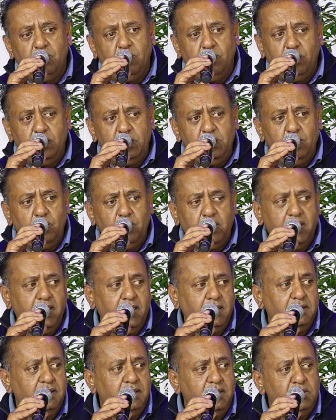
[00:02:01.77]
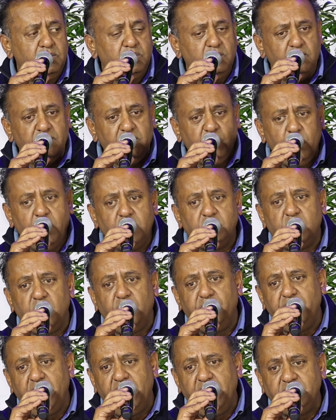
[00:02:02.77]
when you look at the issue of the word
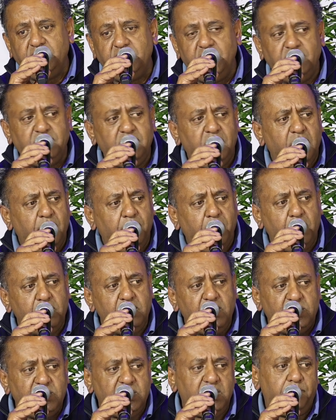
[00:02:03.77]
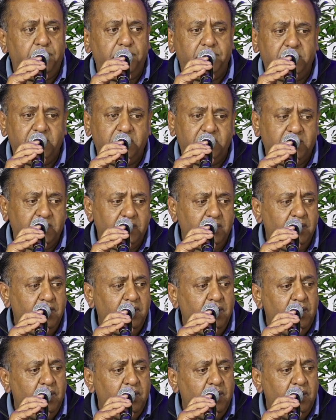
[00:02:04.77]
sovereignty, it's not about the chips